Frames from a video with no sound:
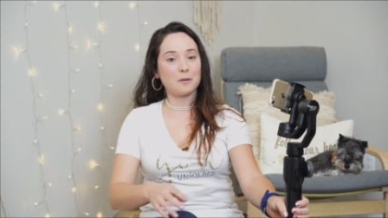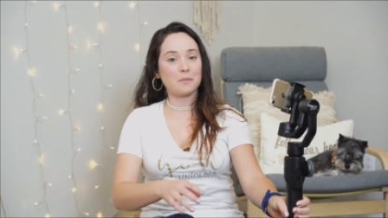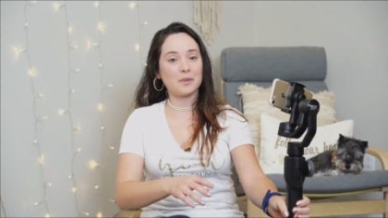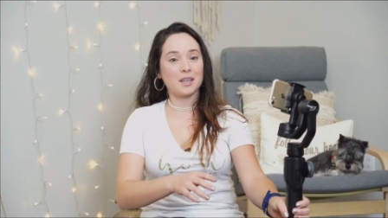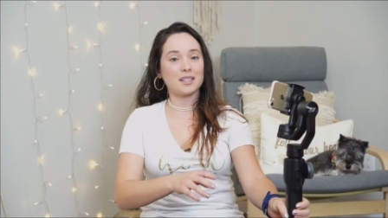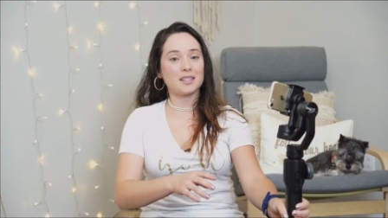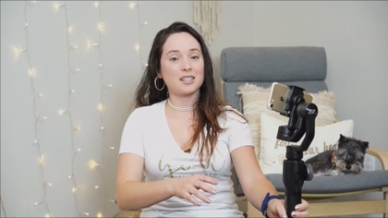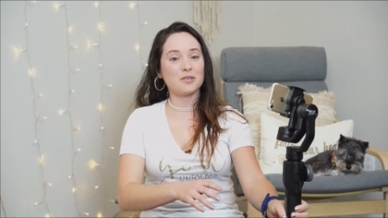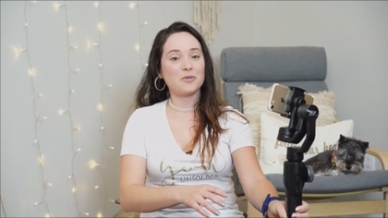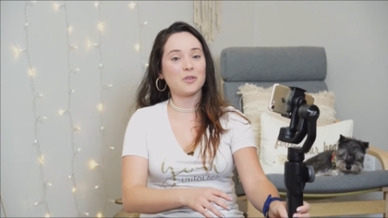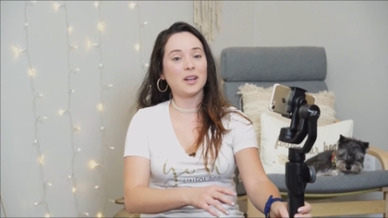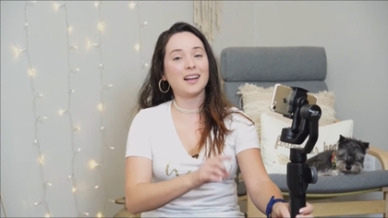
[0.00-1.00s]
something
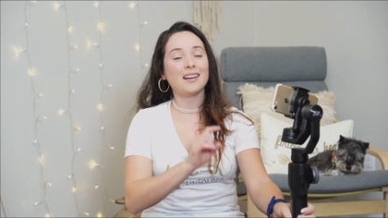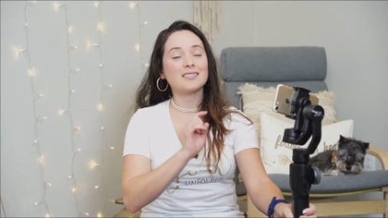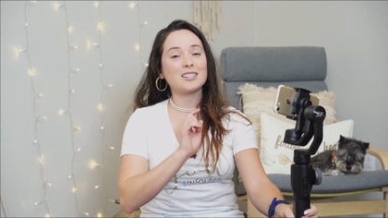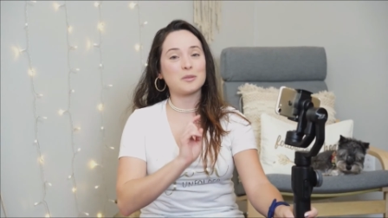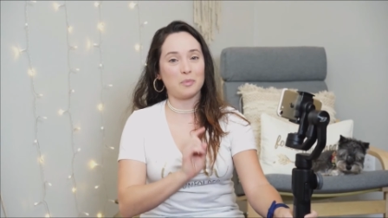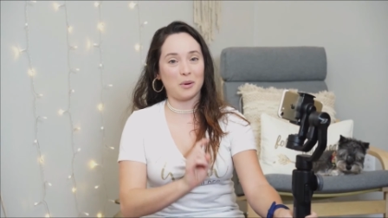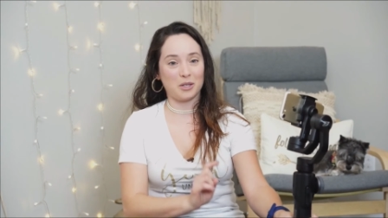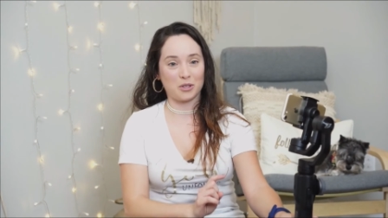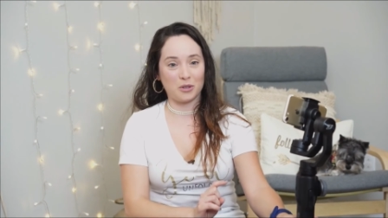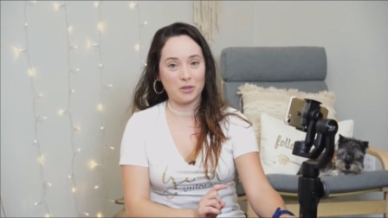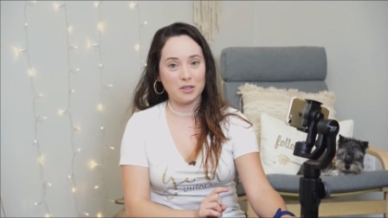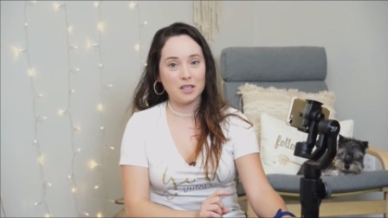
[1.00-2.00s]
different and
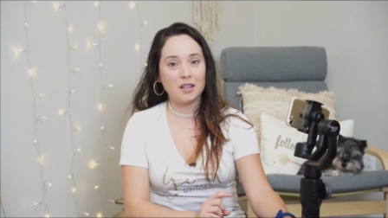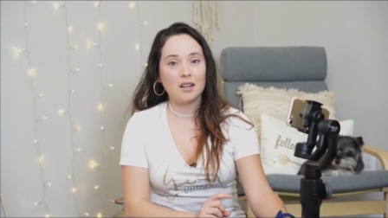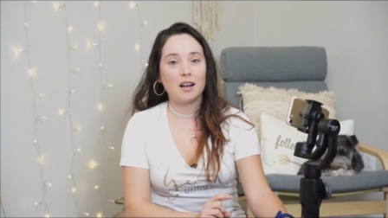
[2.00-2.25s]
special.